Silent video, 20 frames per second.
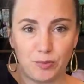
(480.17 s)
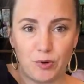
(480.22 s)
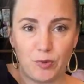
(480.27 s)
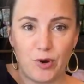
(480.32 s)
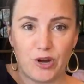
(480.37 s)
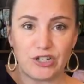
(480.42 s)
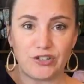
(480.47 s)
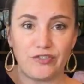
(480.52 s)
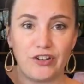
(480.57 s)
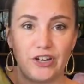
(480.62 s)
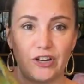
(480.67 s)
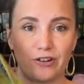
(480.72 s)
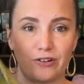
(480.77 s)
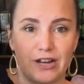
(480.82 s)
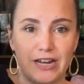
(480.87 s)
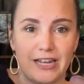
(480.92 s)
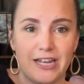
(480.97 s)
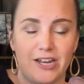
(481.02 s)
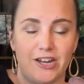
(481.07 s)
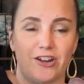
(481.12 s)
non-superwash
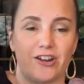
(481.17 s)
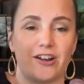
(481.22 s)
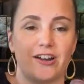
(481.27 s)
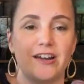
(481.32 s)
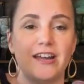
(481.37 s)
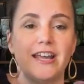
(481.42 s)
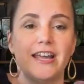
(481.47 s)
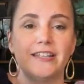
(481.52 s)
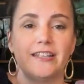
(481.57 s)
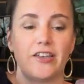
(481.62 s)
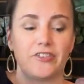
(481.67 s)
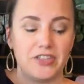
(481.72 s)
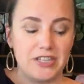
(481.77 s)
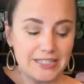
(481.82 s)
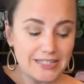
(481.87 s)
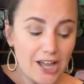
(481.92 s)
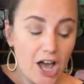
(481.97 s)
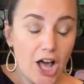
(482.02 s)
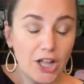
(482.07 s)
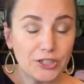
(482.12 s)
fingering here. Now
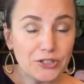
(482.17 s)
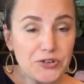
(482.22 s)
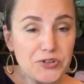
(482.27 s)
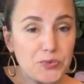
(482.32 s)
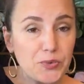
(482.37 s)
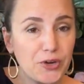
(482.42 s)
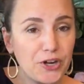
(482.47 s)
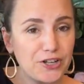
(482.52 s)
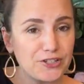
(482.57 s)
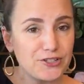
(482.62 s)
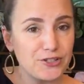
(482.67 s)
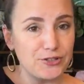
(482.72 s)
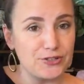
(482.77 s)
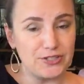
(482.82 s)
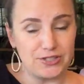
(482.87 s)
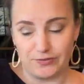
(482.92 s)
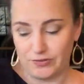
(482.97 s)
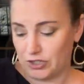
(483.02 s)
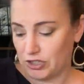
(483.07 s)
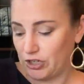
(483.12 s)
these colors were
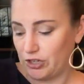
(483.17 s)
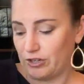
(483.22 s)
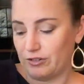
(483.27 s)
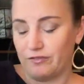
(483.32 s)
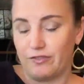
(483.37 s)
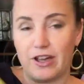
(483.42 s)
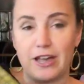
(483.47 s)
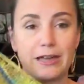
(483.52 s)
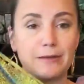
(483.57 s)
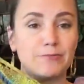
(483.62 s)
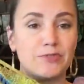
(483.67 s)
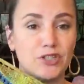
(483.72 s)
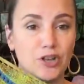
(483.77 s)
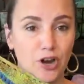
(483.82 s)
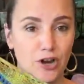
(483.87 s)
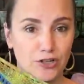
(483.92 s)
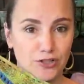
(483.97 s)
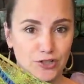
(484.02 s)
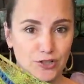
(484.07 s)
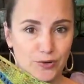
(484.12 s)
exclusive to Good Vibes
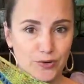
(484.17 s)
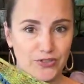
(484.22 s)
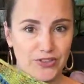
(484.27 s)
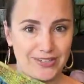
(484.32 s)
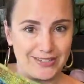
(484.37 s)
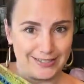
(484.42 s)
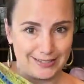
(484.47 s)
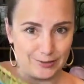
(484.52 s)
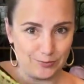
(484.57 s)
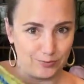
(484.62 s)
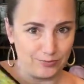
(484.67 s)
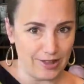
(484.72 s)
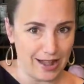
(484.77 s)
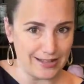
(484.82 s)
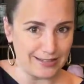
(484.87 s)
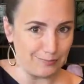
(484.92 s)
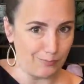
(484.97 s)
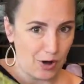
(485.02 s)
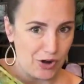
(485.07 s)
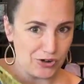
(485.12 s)
Yarn Tour. This is
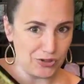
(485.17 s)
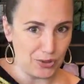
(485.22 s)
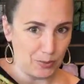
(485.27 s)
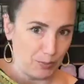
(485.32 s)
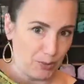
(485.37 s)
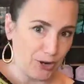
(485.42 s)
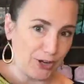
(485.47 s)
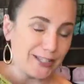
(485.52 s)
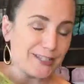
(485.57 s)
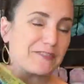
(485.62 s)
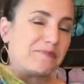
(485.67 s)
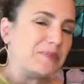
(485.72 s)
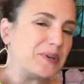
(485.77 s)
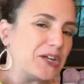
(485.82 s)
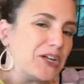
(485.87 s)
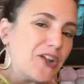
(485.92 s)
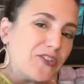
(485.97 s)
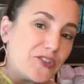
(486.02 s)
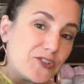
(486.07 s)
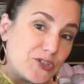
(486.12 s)
That's part of the perks of
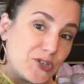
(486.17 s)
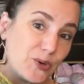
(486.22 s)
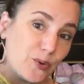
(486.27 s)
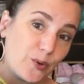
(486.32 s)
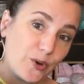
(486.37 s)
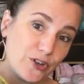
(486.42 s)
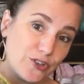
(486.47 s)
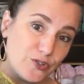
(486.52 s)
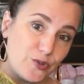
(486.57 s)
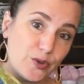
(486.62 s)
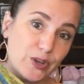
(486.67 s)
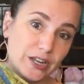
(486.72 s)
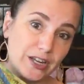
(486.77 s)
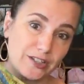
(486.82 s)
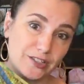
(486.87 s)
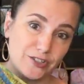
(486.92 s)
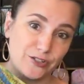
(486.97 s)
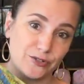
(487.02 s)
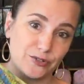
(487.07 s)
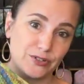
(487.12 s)
being on the tour is you
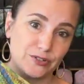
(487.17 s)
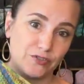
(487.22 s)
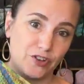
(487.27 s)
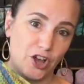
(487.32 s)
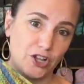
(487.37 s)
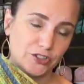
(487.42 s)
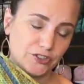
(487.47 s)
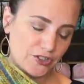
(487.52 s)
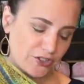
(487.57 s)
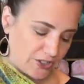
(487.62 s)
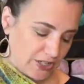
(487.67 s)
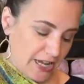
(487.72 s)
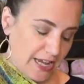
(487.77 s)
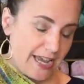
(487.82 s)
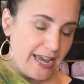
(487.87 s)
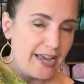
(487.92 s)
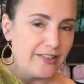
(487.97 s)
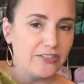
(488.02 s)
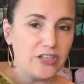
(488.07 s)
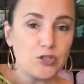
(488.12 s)
get exclusive colors.
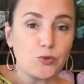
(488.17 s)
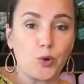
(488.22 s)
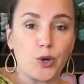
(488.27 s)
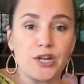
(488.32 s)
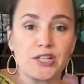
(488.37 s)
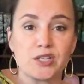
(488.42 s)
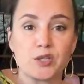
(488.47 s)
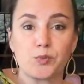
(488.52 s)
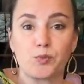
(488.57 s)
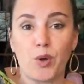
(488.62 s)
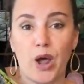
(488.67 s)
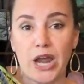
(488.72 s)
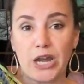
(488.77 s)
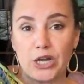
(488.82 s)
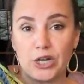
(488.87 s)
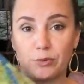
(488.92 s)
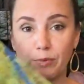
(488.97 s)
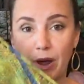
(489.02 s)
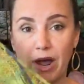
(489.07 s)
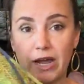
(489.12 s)
And these were
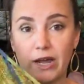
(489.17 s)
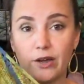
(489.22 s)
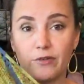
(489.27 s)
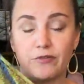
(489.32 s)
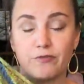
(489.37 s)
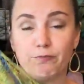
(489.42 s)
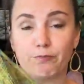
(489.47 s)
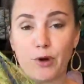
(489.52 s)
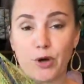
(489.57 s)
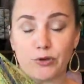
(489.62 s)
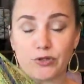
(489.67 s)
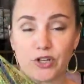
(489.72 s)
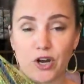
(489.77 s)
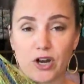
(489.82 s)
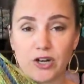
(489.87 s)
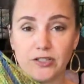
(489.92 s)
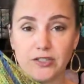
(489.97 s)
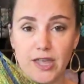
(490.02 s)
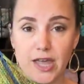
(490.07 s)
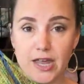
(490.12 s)
inspired by a
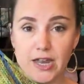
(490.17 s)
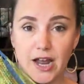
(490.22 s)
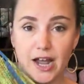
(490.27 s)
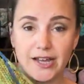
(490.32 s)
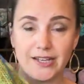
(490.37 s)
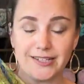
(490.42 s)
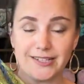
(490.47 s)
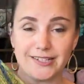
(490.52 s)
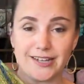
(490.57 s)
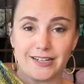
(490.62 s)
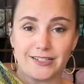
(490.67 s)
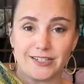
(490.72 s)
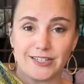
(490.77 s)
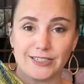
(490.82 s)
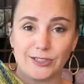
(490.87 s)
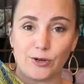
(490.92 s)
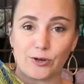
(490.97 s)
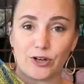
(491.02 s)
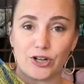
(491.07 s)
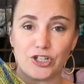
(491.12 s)
postcard that I sent
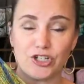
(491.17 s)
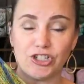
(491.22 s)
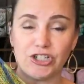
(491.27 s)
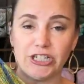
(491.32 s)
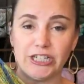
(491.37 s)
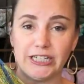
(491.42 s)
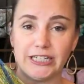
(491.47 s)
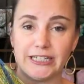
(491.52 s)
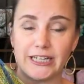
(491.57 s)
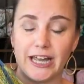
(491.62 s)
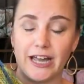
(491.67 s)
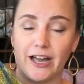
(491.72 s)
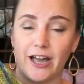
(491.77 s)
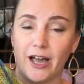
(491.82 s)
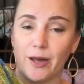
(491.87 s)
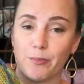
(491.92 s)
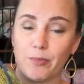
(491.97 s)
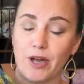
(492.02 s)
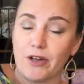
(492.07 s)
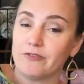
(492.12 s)
to Lorajean
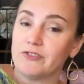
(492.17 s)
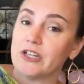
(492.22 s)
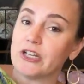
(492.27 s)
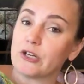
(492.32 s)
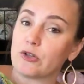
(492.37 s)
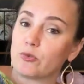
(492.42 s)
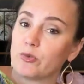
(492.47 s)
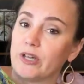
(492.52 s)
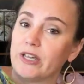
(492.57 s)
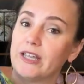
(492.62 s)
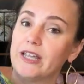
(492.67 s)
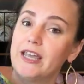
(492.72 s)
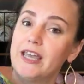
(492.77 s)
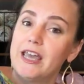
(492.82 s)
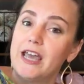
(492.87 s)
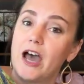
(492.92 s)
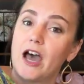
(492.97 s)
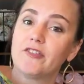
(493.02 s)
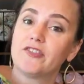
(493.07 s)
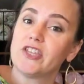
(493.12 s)
um, of Knitted Wit
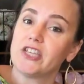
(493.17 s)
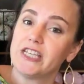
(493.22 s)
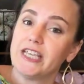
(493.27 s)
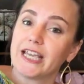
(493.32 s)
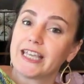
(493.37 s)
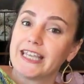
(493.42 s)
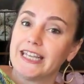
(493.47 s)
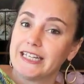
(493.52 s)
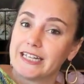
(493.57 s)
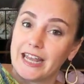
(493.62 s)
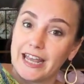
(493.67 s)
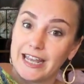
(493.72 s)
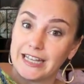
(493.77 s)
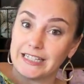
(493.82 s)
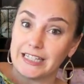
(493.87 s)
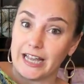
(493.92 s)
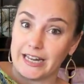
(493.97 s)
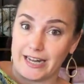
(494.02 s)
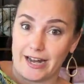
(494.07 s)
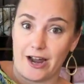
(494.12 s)
of the Yaquina
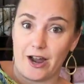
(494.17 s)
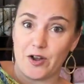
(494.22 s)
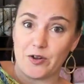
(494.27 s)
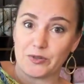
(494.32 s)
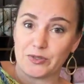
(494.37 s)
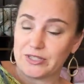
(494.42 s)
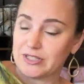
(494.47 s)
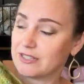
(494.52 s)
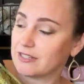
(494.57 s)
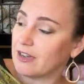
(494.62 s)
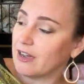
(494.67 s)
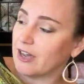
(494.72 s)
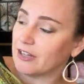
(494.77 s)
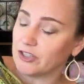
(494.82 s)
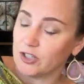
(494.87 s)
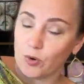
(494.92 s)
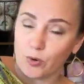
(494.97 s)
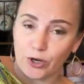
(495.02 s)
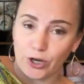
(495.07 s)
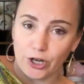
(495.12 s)
Head Lighthouse
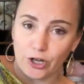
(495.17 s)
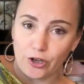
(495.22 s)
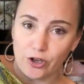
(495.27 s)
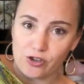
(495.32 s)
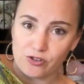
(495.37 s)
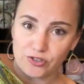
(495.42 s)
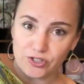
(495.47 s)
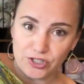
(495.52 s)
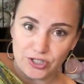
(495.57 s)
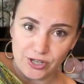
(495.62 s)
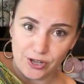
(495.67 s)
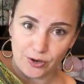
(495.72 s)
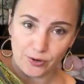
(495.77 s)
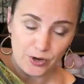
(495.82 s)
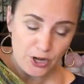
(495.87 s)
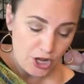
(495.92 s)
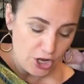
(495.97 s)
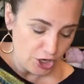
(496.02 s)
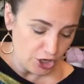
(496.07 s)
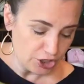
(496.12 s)
on the Oregon coast.
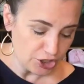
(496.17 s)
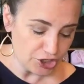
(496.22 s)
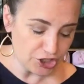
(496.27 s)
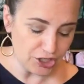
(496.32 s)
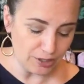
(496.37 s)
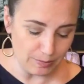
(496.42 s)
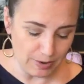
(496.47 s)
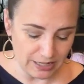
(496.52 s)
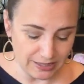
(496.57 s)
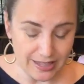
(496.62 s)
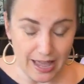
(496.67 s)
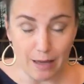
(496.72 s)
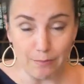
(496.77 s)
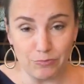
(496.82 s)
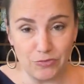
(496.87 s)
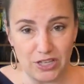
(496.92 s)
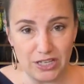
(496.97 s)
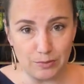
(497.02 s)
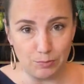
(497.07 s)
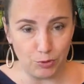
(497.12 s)
So she made
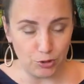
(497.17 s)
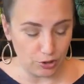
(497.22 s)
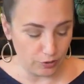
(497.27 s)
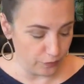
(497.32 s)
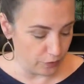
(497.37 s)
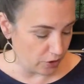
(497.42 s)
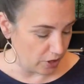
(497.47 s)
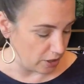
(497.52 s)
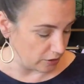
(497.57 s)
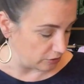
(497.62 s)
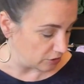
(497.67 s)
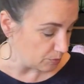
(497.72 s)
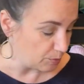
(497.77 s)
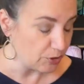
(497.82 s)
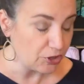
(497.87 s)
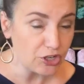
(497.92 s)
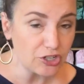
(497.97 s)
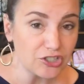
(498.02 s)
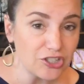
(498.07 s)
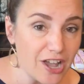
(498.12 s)
that these beautiful colors.
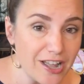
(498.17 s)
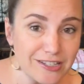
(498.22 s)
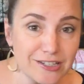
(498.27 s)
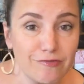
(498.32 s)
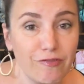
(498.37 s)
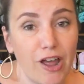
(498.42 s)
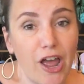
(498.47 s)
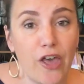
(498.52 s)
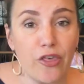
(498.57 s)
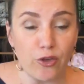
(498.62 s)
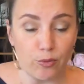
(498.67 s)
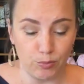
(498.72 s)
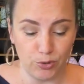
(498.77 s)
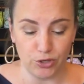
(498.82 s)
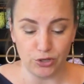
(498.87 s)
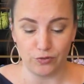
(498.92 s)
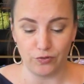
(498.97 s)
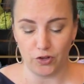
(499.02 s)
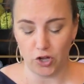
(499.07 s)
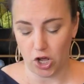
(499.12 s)
But there's lots of other
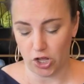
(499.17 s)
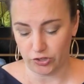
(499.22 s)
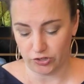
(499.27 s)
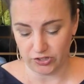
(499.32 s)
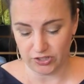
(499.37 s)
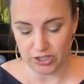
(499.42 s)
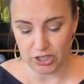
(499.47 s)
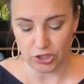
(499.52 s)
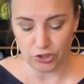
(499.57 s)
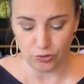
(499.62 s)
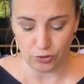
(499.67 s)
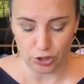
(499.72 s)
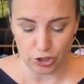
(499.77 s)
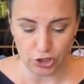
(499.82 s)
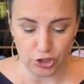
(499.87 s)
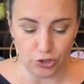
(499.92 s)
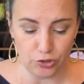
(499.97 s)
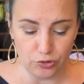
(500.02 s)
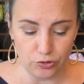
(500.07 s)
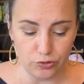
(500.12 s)
beautiful colors that you
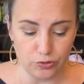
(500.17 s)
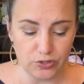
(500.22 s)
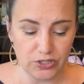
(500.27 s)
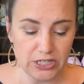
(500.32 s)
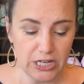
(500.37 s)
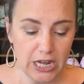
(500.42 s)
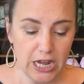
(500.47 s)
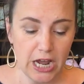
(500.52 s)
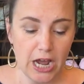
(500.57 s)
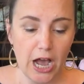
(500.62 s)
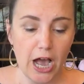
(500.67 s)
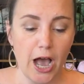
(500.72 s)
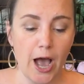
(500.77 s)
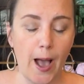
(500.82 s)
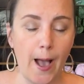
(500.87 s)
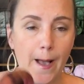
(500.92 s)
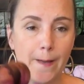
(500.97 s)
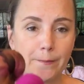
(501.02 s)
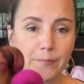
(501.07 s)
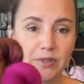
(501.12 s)
could use.
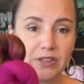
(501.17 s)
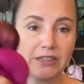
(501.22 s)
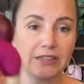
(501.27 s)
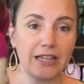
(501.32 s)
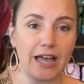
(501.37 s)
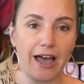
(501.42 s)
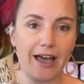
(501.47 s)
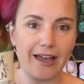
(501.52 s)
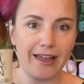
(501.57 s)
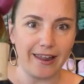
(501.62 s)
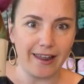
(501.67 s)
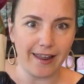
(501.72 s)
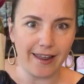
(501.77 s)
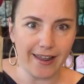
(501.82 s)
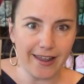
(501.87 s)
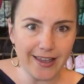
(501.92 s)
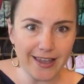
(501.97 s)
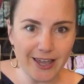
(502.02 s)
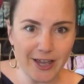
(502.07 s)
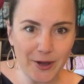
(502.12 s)
Um,
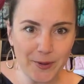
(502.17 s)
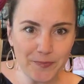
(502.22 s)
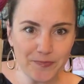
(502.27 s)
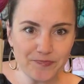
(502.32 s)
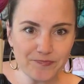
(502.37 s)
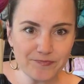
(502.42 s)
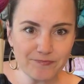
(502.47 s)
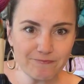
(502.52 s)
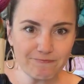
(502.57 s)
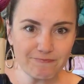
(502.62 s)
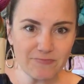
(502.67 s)
like